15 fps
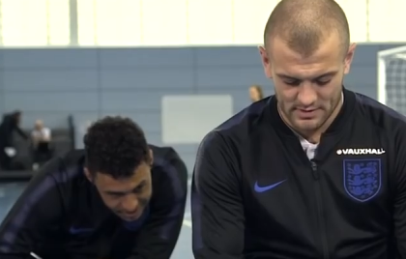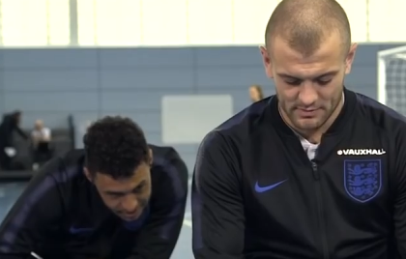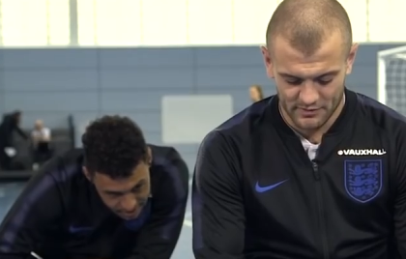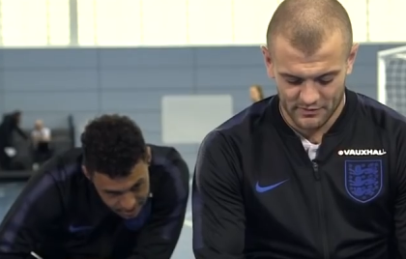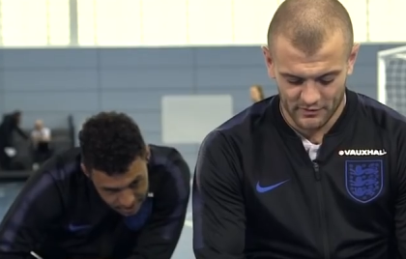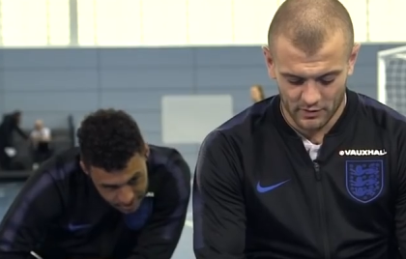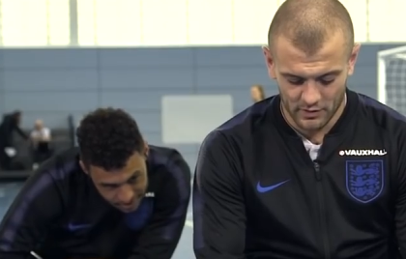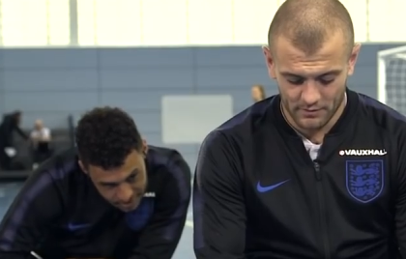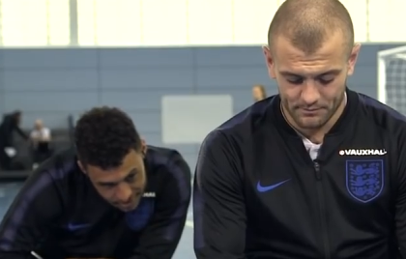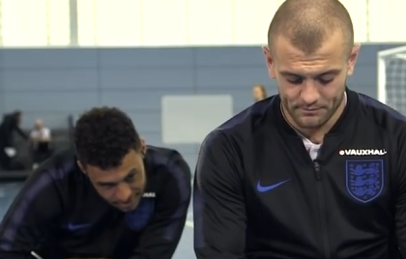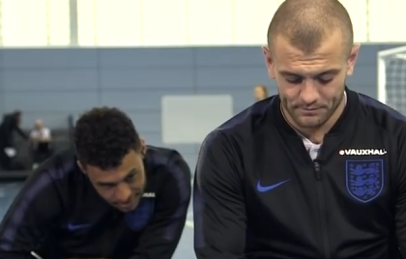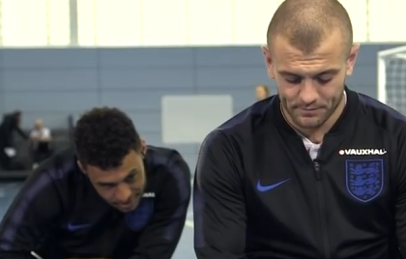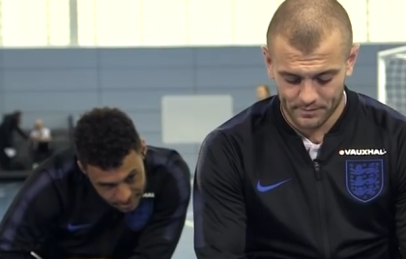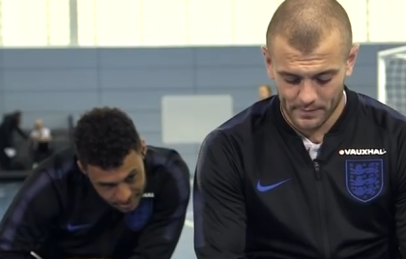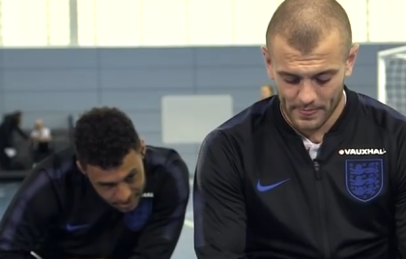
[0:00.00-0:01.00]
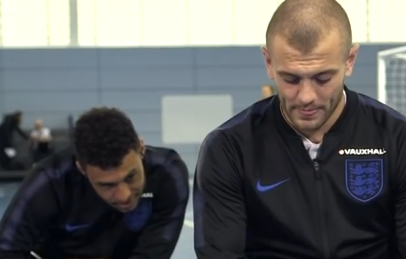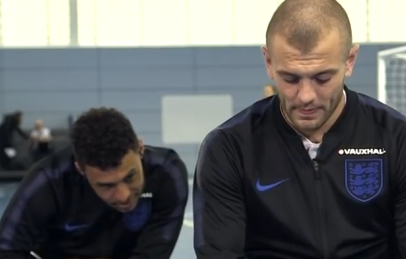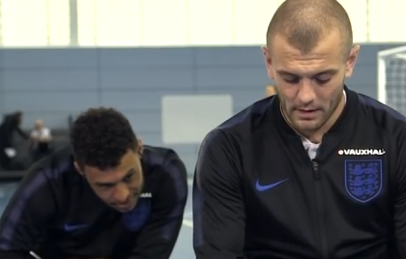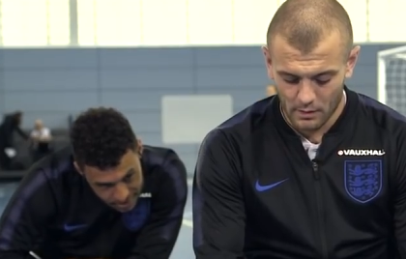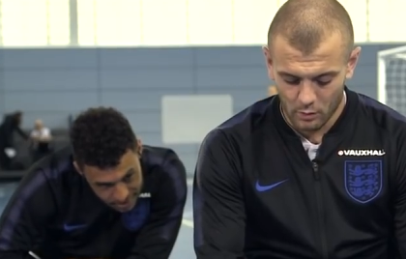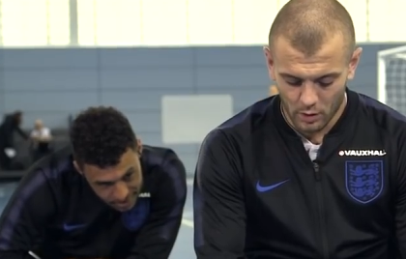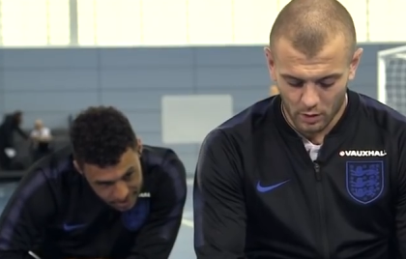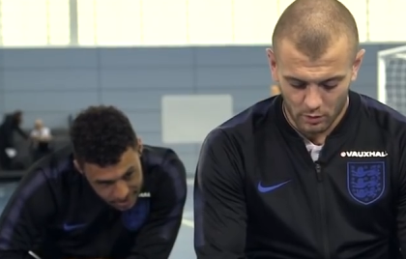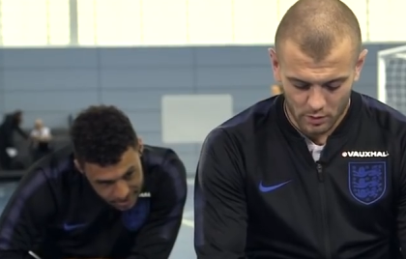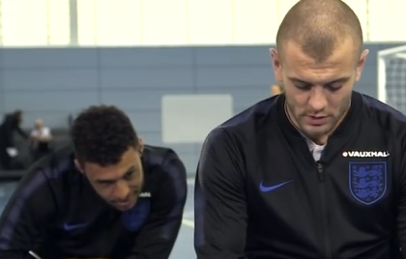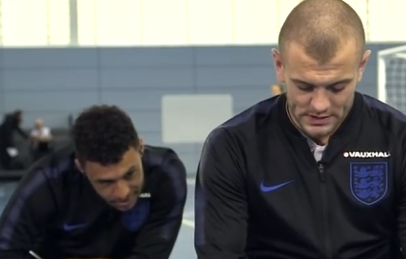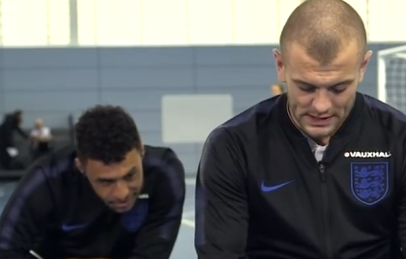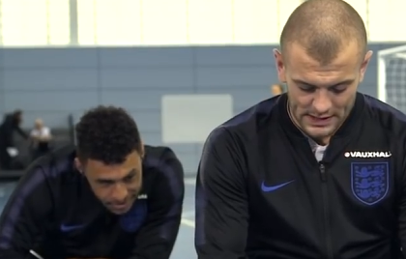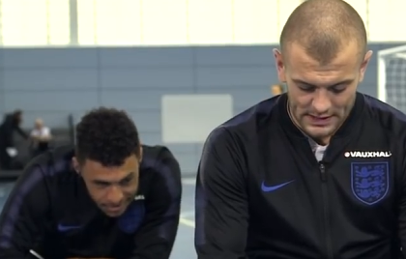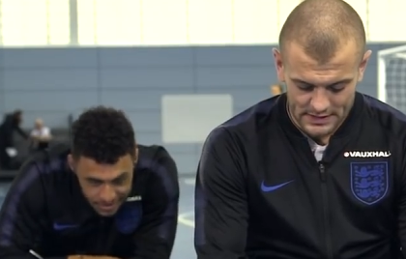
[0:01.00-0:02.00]
Speaker 1: Number 4, what
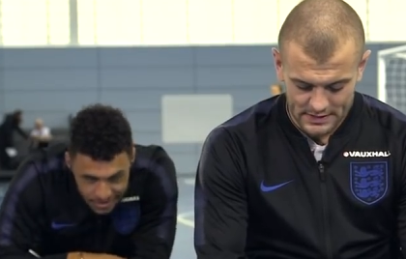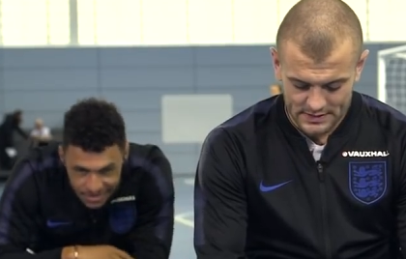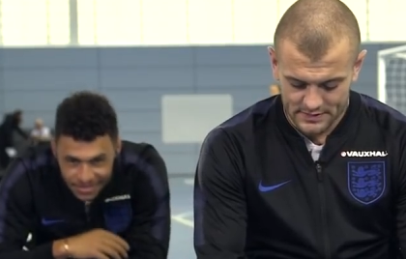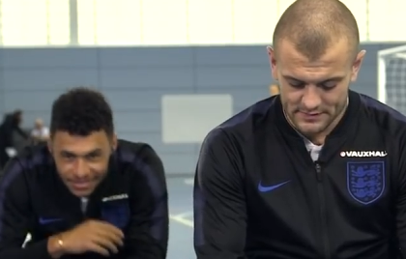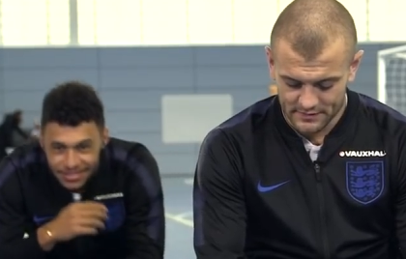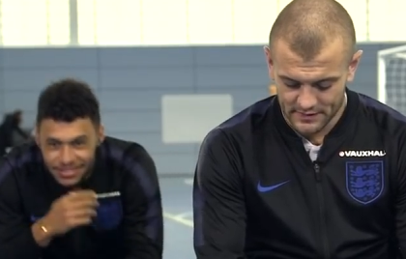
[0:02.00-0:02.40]
was Alex's